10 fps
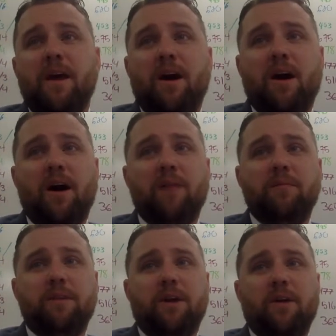
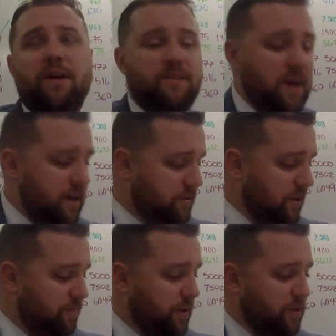And it's kind of
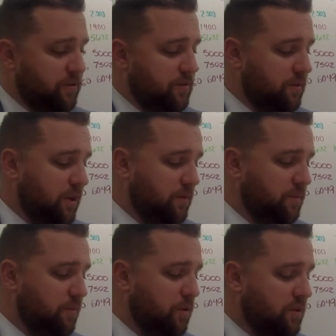tough because,
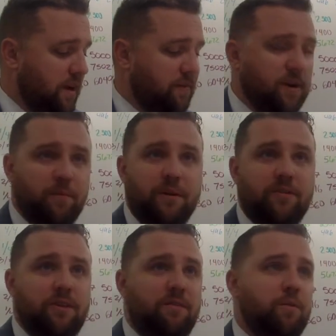most knife
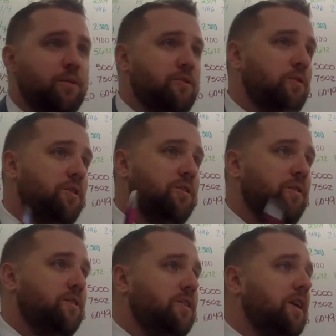companies leave you with the choice
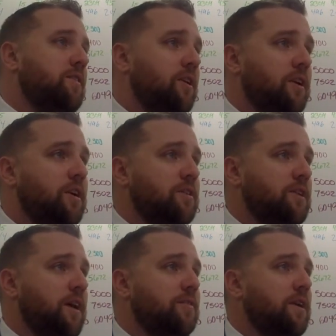of unsanitary or
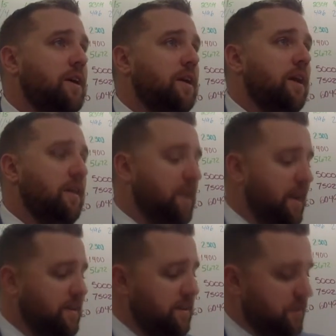unsafe. Now, the
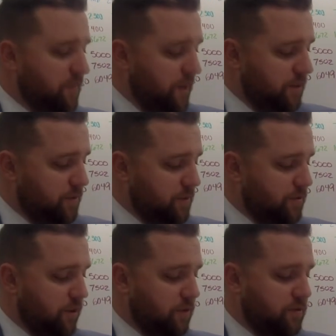next disadvantage, Miss
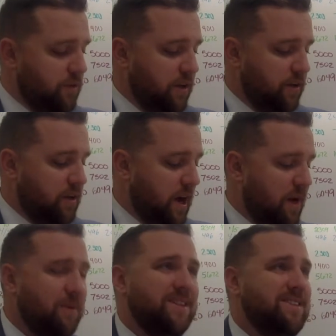Jones, in your
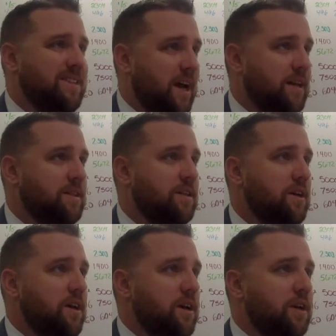common sets
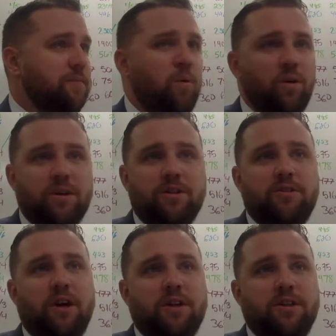is poor
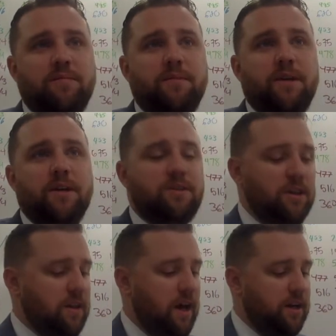construction.
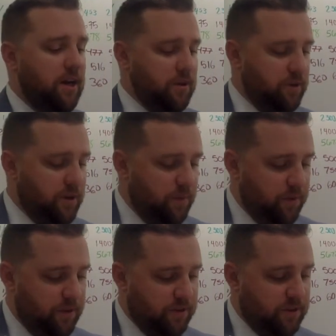See, a lot of cutlery
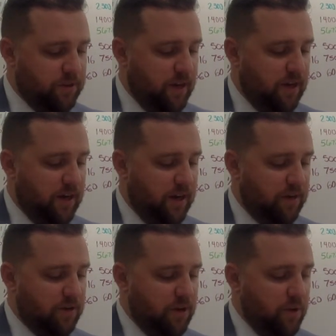companies design
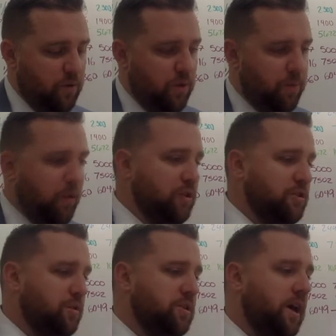knives with a
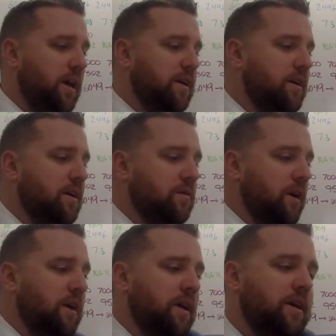partial tang,
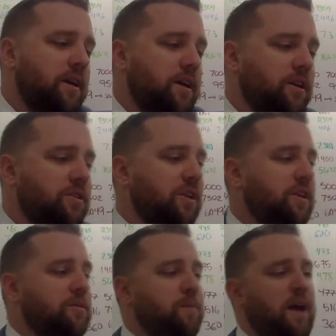right? Like you see
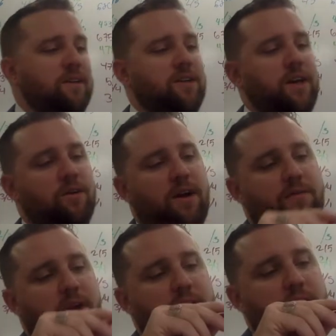this plastic handle
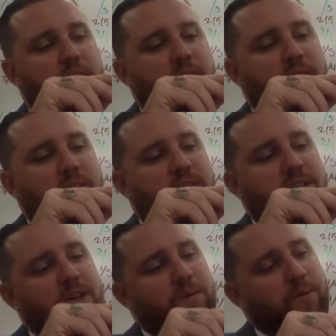knife right here. The
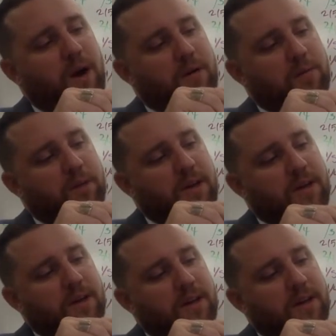steel probably